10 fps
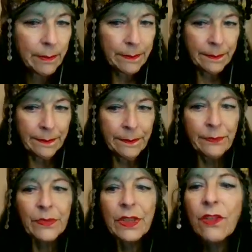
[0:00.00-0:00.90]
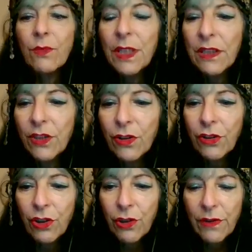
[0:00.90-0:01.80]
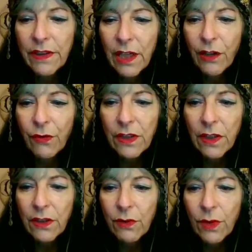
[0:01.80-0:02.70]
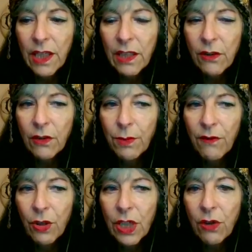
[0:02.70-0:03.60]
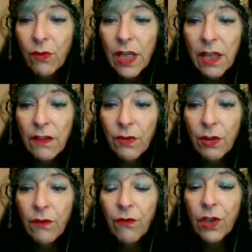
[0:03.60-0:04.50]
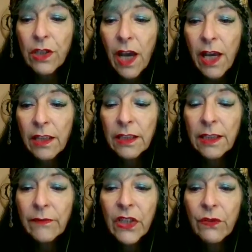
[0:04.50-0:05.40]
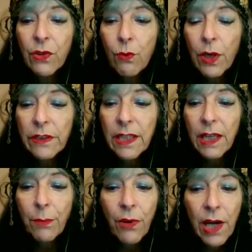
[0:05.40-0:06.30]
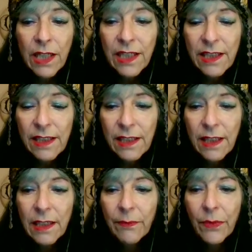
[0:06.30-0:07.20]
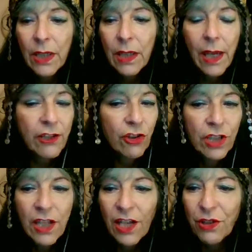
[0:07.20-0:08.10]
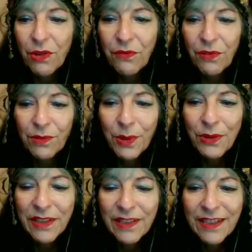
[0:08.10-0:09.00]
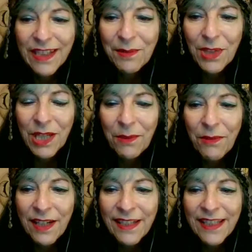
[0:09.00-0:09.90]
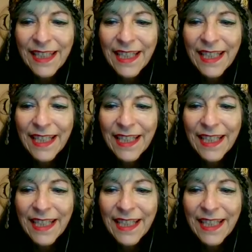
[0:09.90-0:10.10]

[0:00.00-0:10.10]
excuse me, to nurture yourself. It's also, again, it could be very creative, very fertile. If you want to get pregnant, actually, under a full moon is a good time to get pregnant.